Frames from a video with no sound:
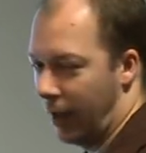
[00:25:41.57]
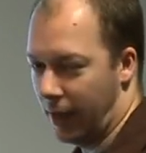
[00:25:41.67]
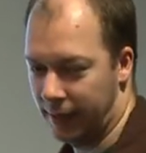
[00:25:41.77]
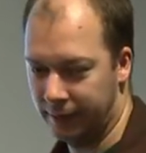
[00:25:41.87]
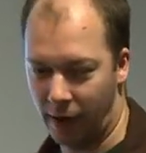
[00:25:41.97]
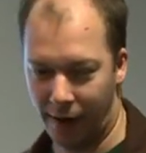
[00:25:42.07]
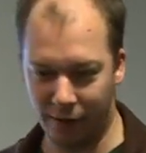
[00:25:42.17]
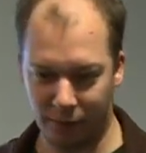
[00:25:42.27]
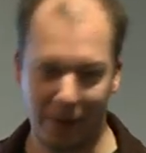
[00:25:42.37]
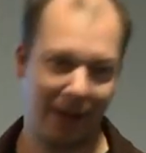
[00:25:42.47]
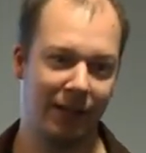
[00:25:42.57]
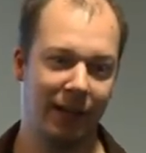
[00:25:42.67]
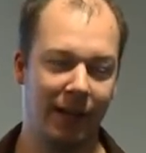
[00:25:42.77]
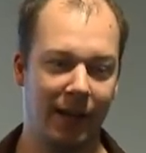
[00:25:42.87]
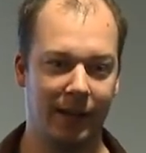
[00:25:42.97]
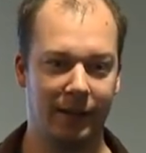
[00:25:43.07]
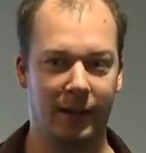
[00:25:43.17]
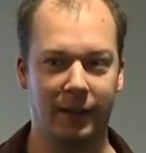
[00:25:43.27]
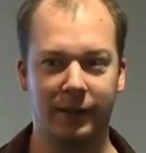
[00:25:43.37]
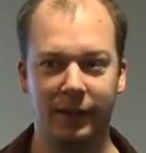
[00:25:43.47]
uh, I was packaging
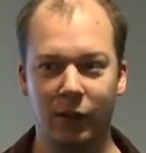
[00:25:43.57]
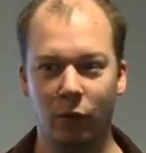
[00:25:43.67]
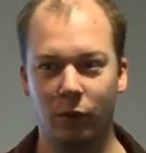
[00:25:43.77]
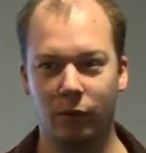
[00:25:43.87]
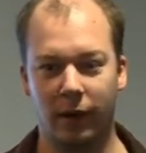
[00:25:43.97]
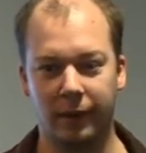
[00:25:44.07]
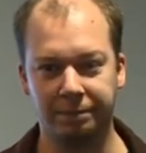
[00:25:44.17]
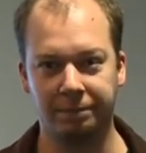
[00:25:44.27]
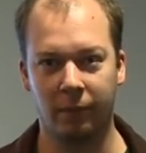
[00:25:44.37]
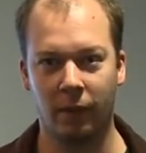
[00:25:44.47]
uh, the new um,